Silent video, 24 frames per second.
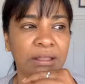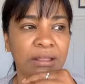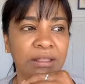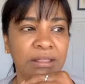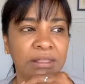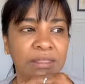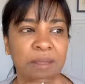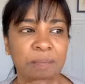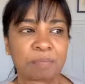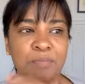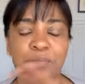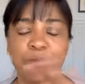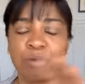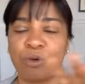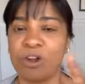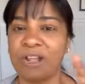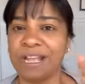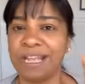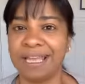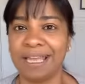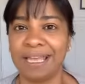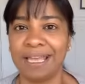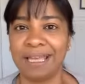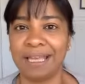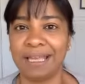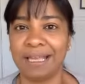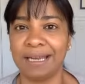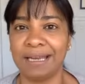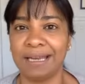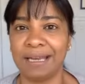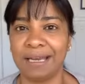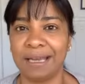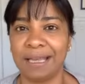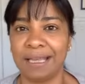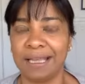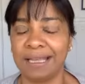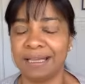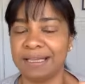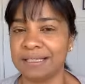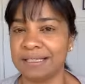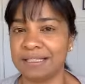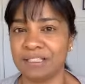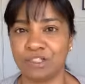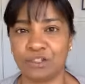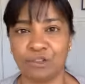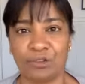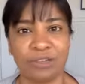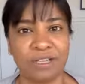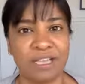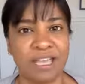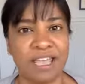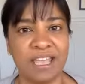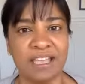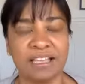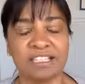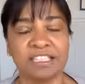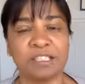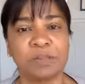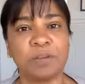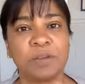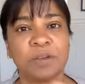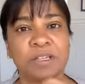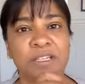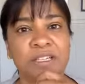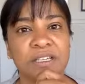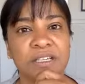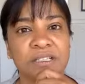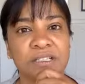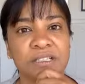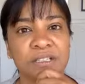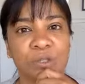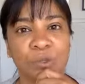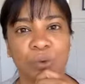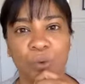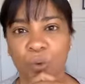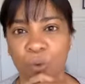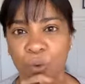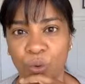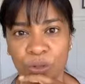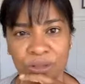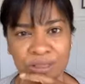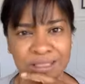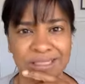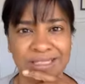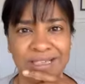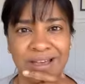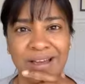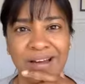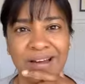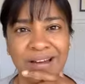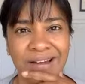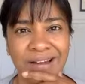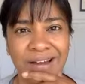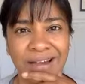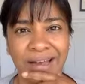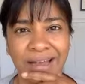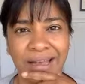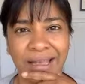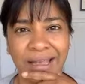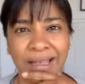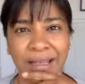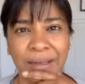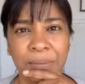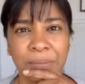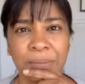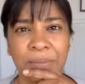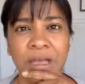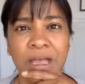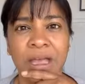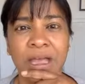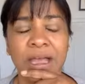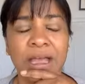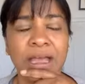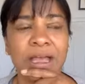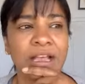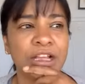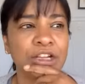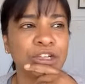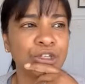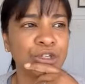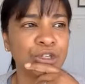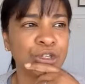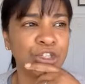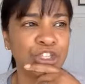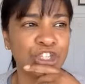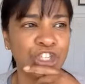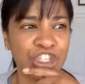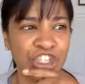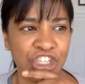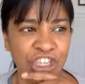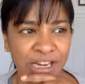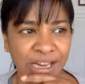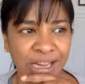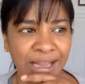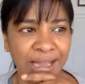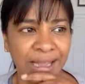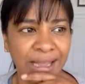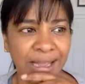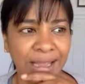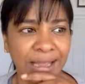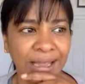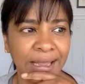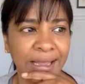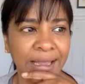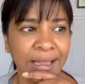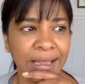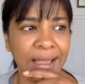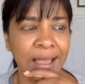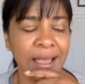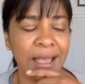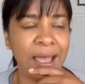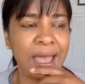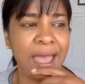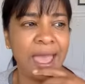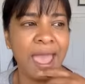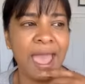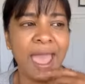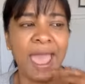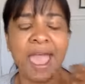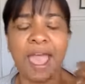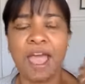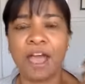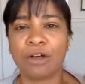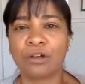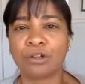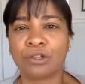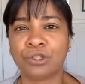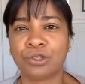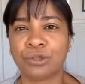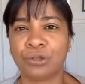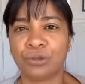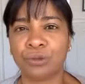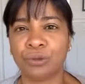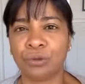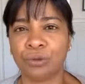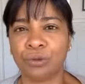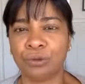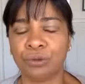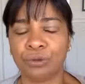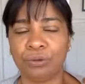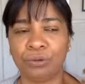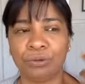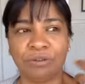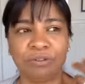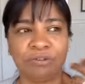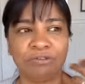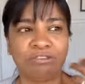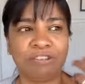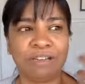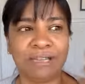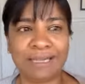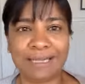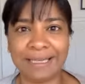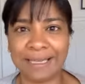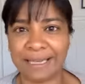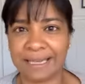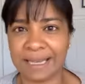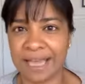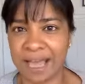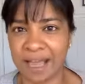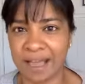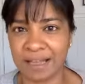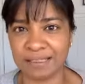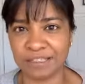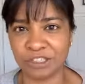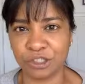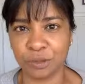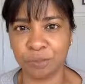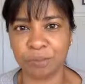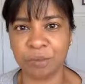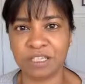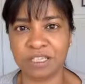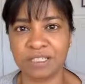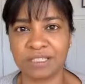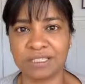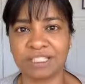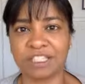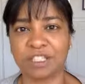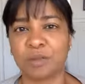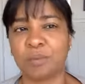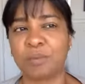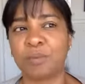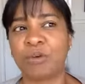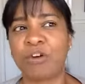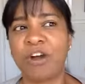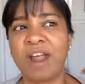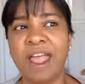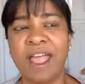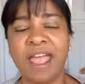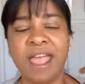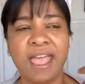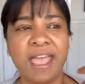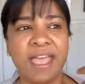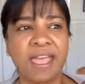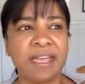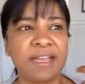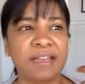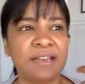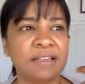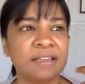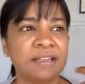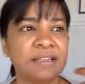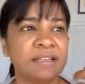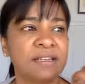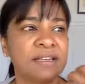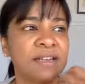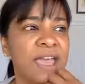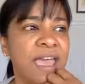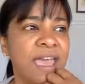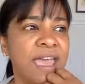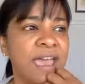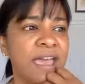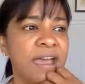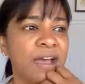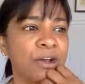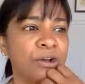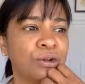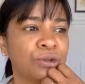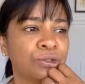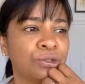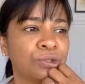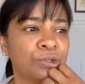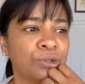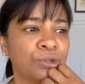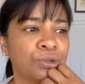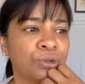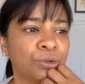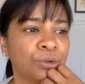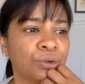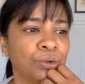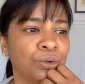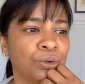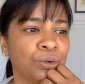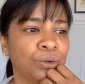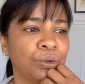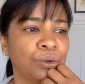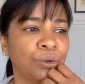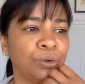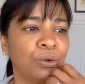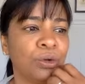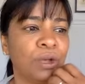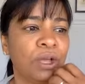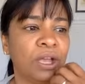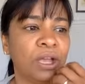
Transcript: they bring in industry experts all the time to share how to really enhance your personal brand, how to,